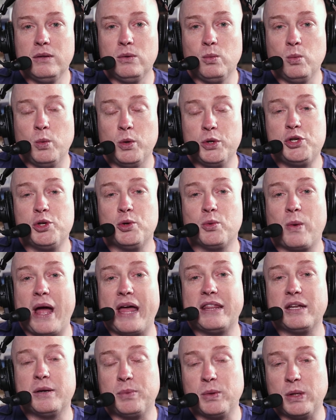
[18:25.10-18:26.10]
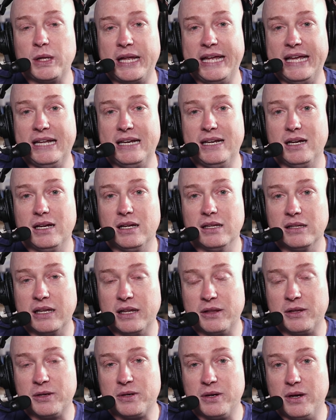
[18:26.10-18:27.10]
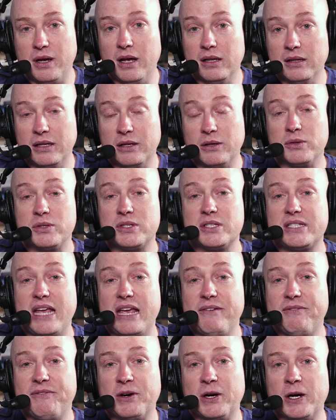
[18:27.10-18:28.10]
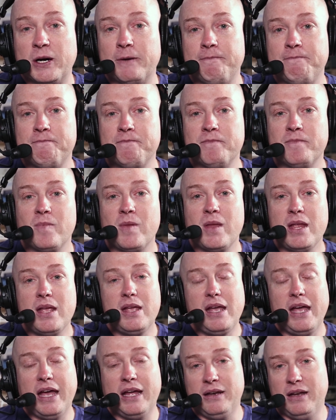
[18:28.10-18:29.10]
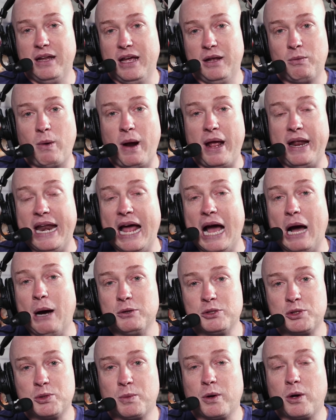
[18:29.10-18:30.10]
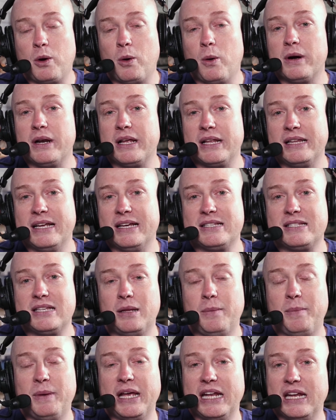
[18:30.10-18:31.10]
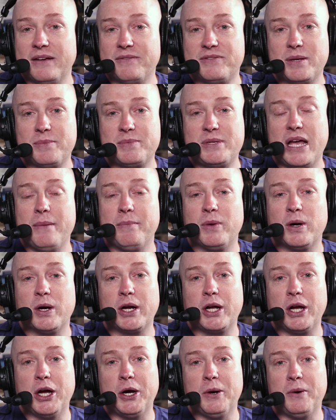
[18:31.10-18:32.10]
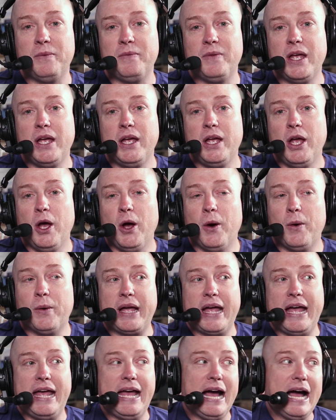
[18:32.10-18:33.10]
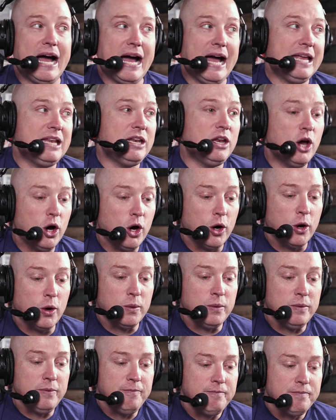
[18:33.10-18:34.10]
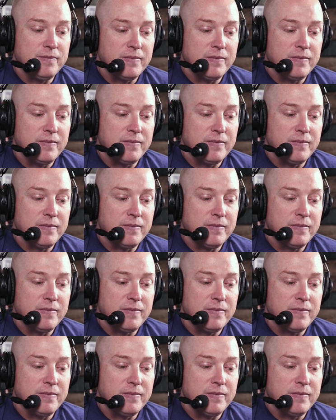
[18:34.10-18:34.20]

would you rather play it a little, a little safer? And, and right now, as recording this at the beginning of September, go, okay, I know